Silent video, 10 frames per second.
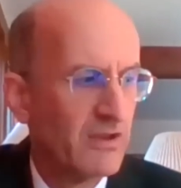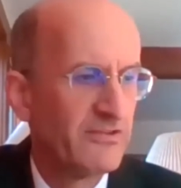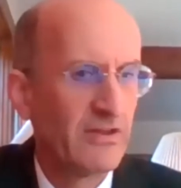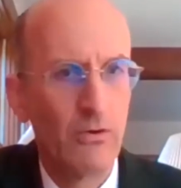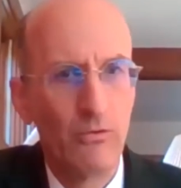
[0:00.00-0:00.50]

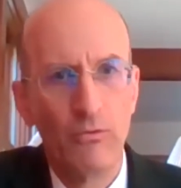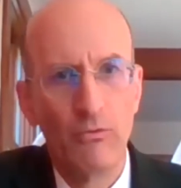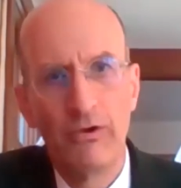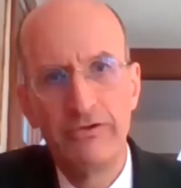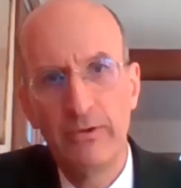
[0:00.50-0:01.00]
So
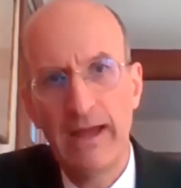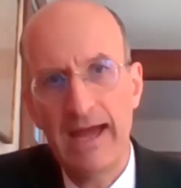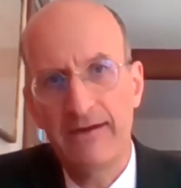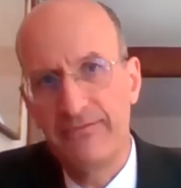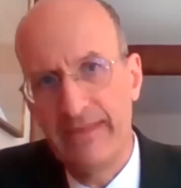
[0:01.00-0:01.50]
what you
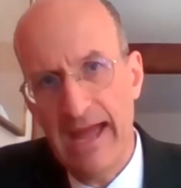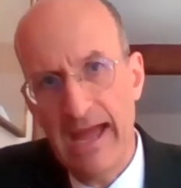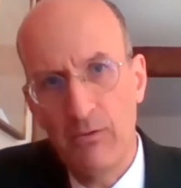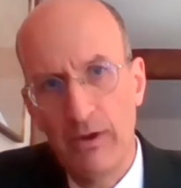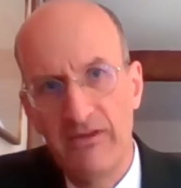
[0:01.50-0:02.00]
have
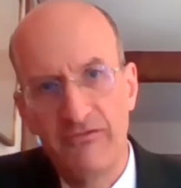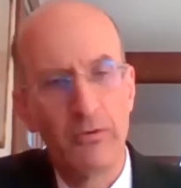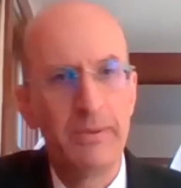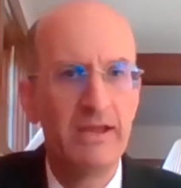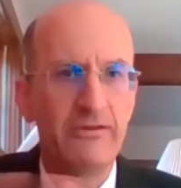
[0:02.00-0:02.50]
now is
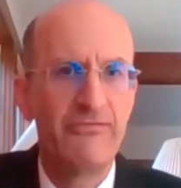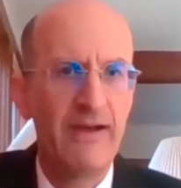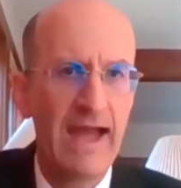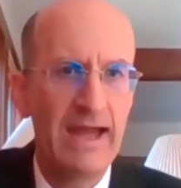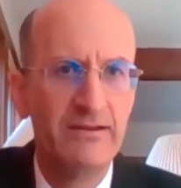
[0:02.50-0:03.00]
we're being
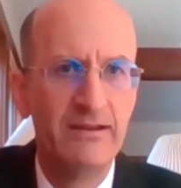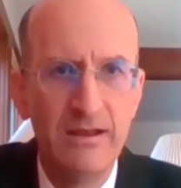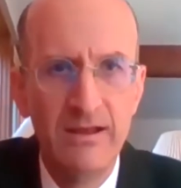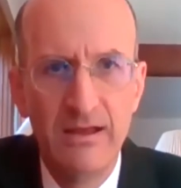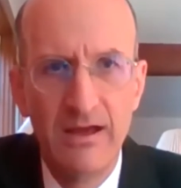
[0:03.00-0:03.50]
fed
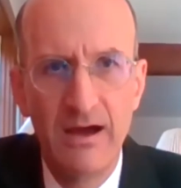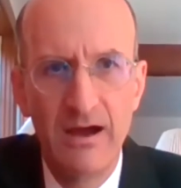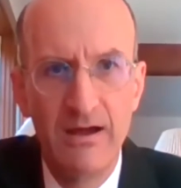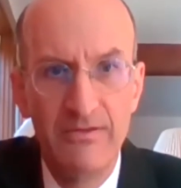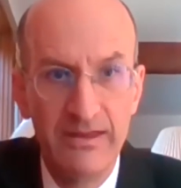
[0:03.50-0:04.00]

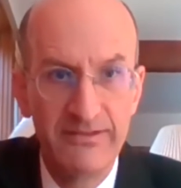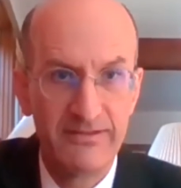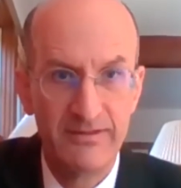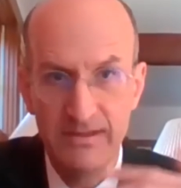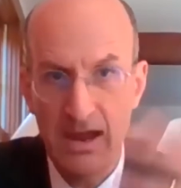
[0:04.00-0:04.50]

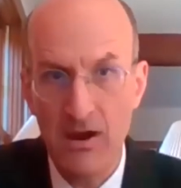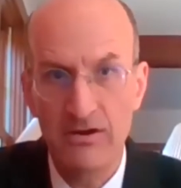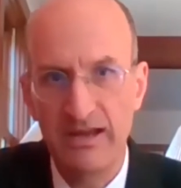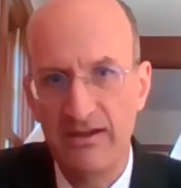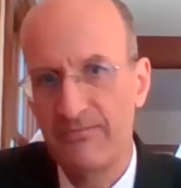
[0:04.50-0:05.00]
this
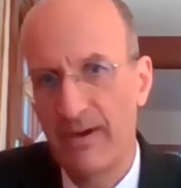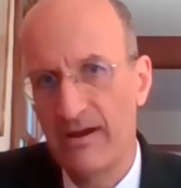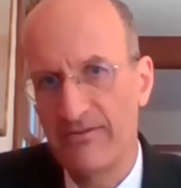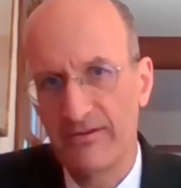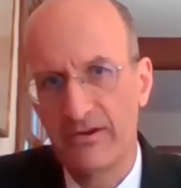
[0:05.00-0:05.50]
narrative by
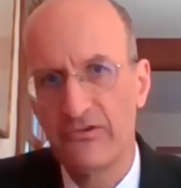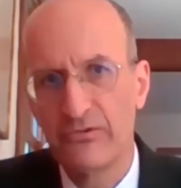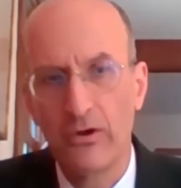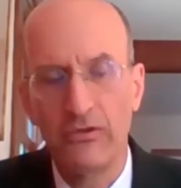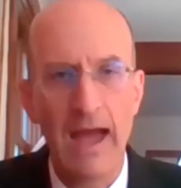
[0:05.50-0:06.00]
a
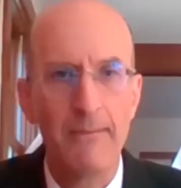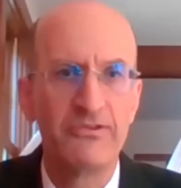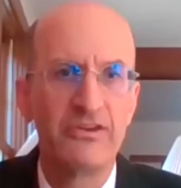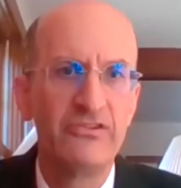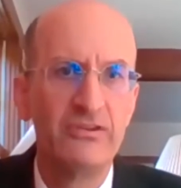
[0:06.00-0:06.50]
controlled
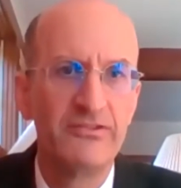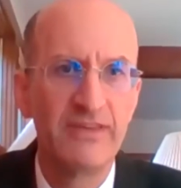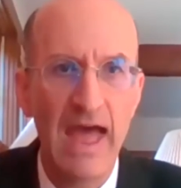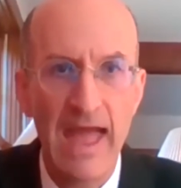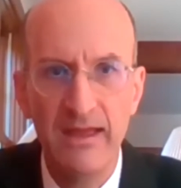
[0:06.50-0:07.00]
opposition to
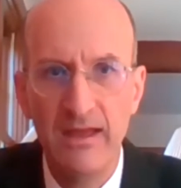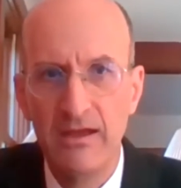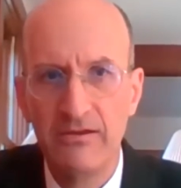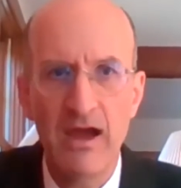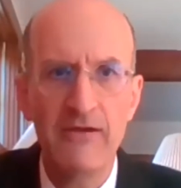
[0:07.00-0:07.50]
say
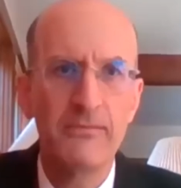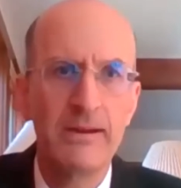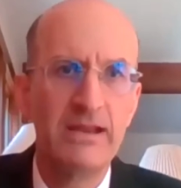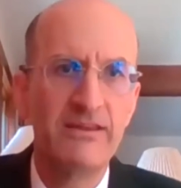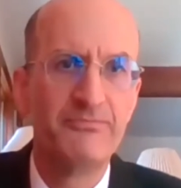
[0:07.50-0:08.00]

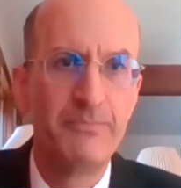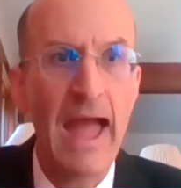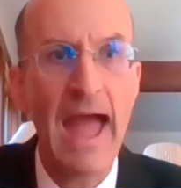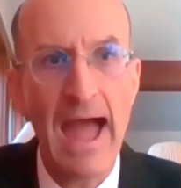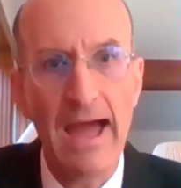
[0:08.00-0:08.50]
government is
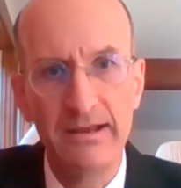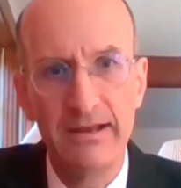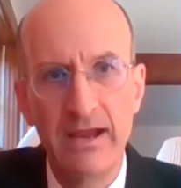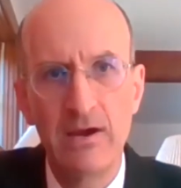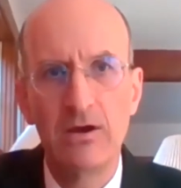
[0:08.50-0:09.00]
bad,
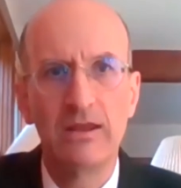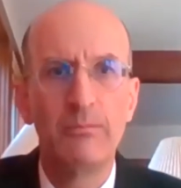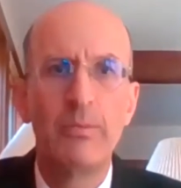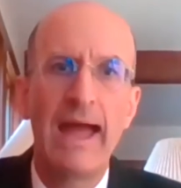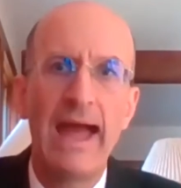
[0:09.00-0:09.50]

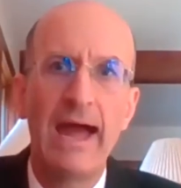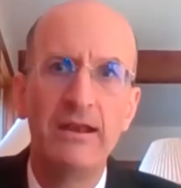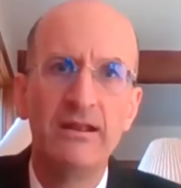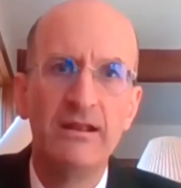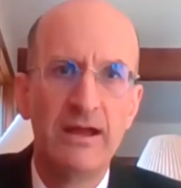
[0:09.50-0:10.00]
inherently
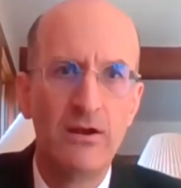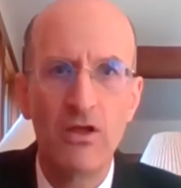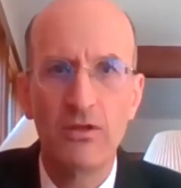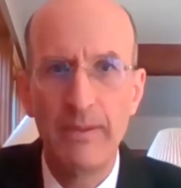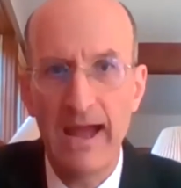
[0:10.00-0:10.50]
bad, and
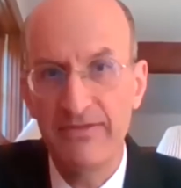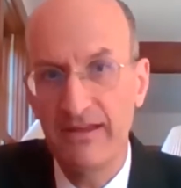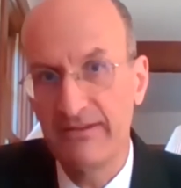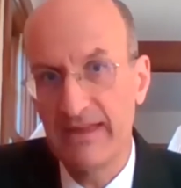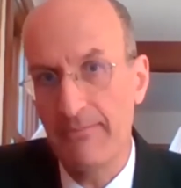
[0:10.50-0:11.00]
all the bad
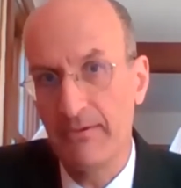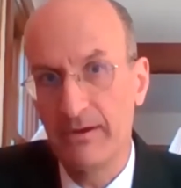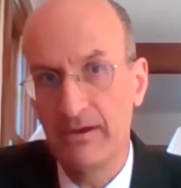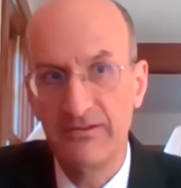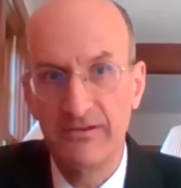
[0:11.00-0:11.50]
things happen
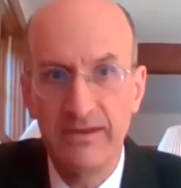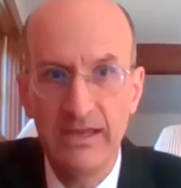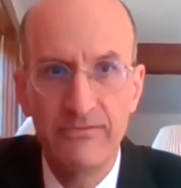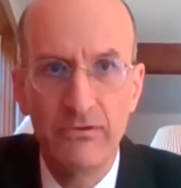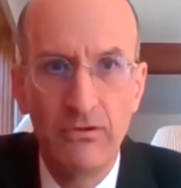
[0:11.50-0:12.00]
because of
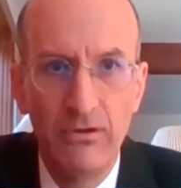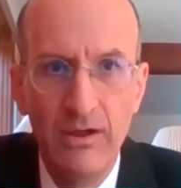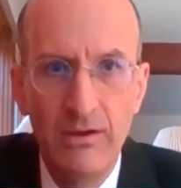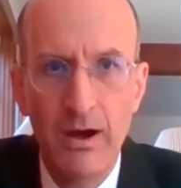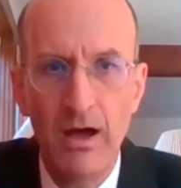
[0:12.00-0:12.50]

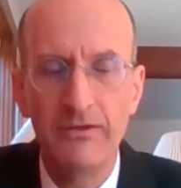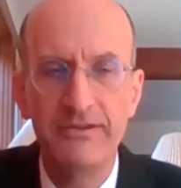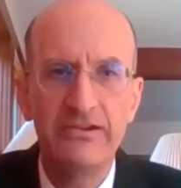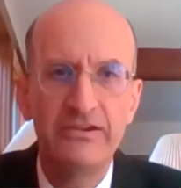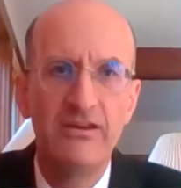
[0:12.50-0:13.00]
evil
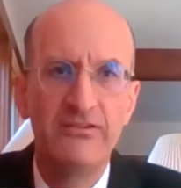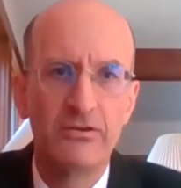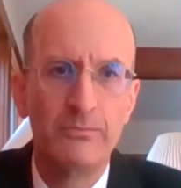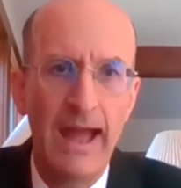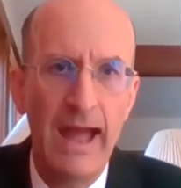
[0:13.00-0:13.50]
politicians
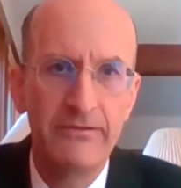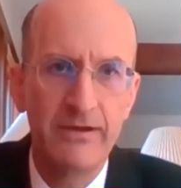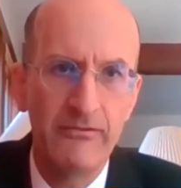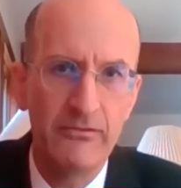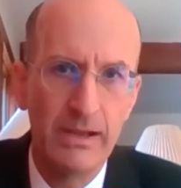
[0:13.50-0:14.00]
or bad
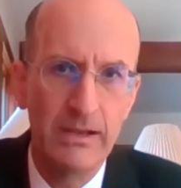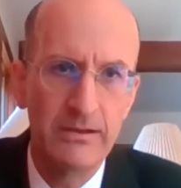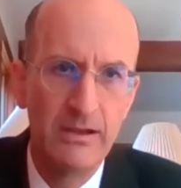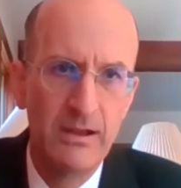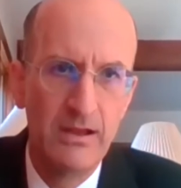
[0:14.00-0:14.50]
government.
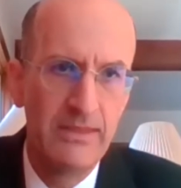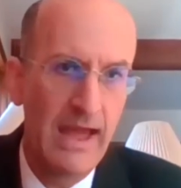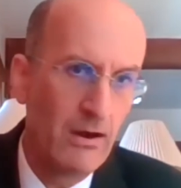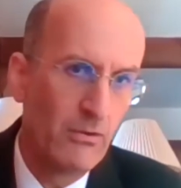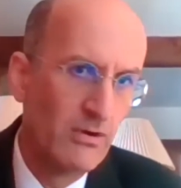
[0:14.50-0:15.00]

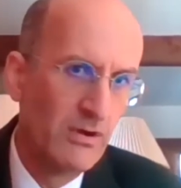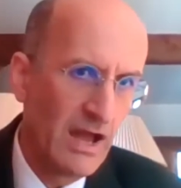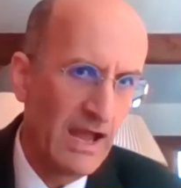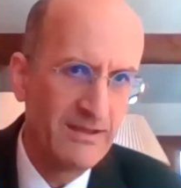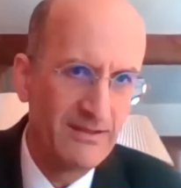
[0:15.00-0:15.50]
Now,
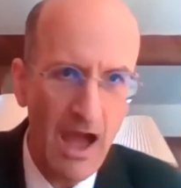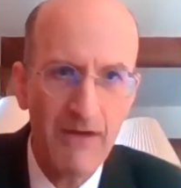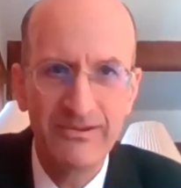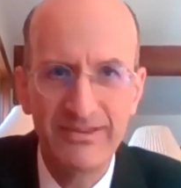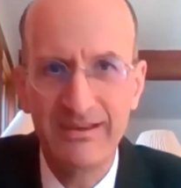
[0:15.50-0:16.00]

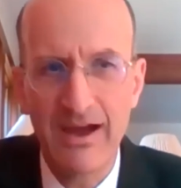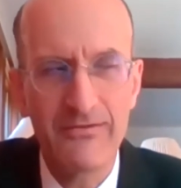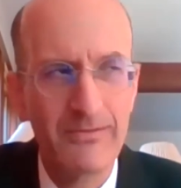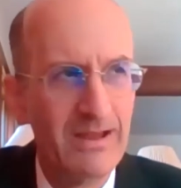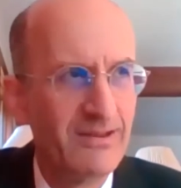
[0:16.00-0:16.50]
obviously
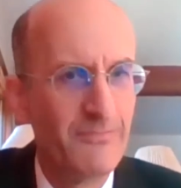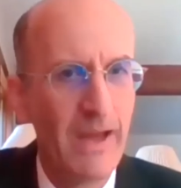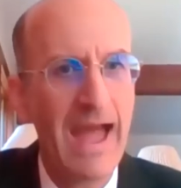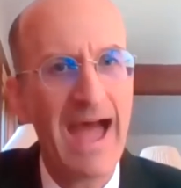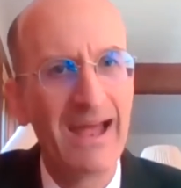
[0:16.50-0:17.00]
government is
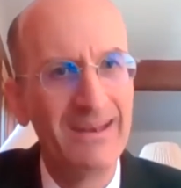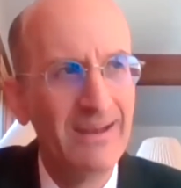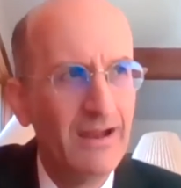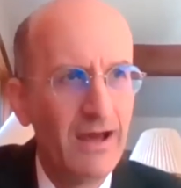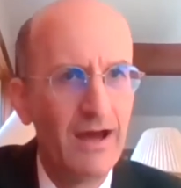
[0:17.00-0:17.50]
bad,
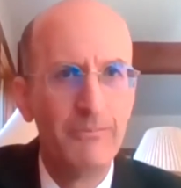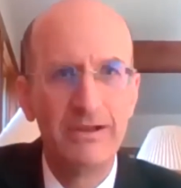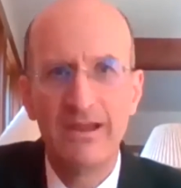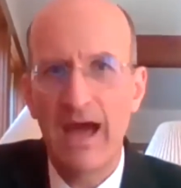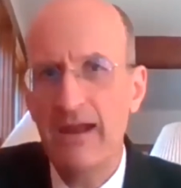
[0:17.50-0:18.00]

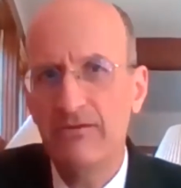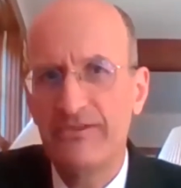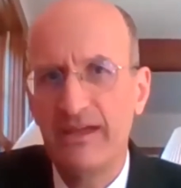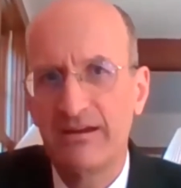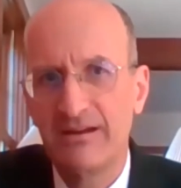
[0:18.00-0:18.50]
but
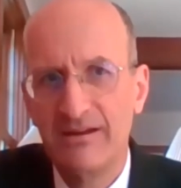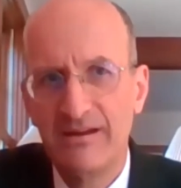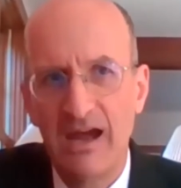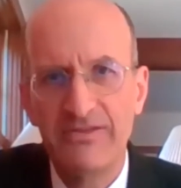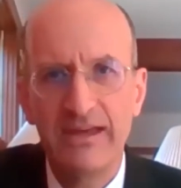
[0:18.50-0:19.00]

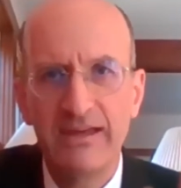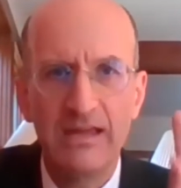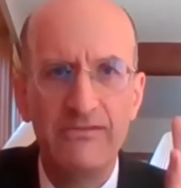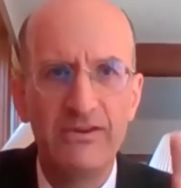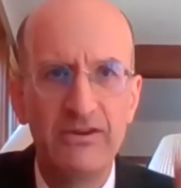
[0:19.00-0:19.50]
I think
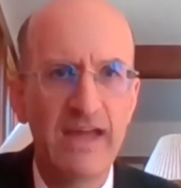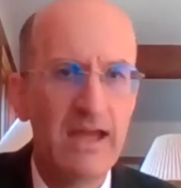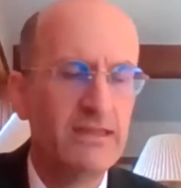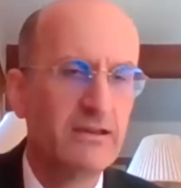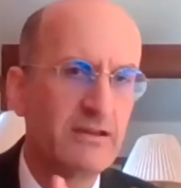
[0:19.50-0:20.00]
if you
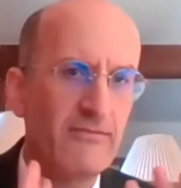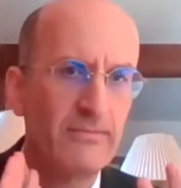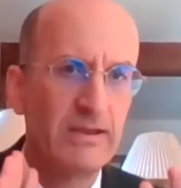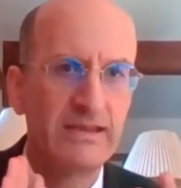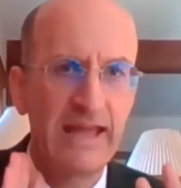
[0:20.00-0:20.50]
say that
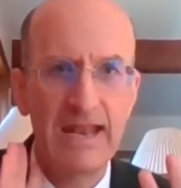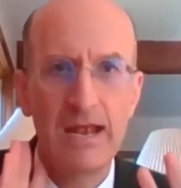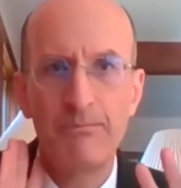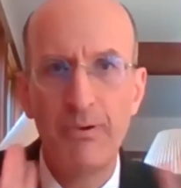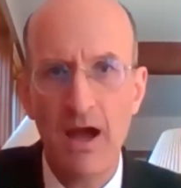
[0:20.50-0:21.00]
government
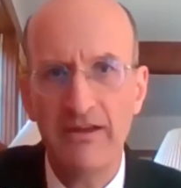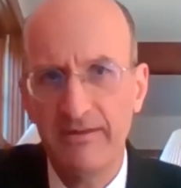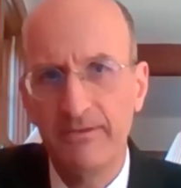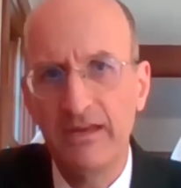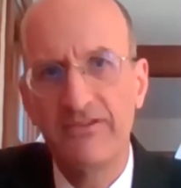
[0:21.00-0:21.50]
cannot
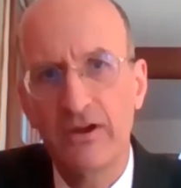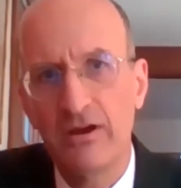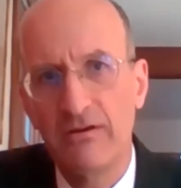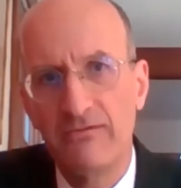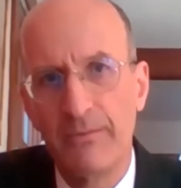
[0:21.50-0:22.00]
possibly
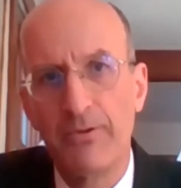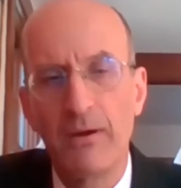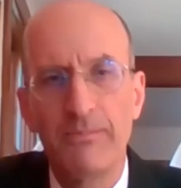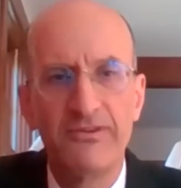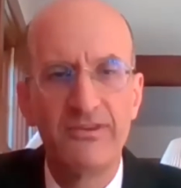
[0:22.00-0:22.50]
serve the
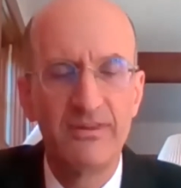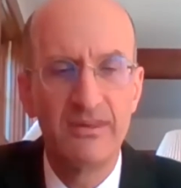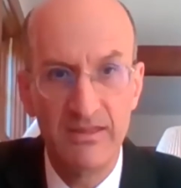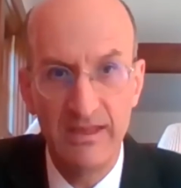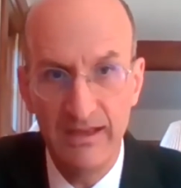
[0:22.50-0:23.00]
purpose,
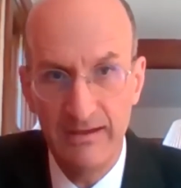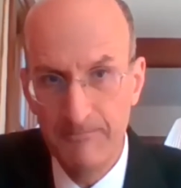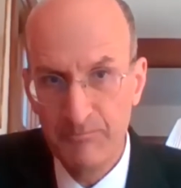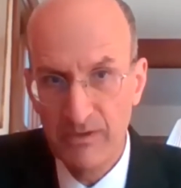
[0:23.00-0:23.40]
the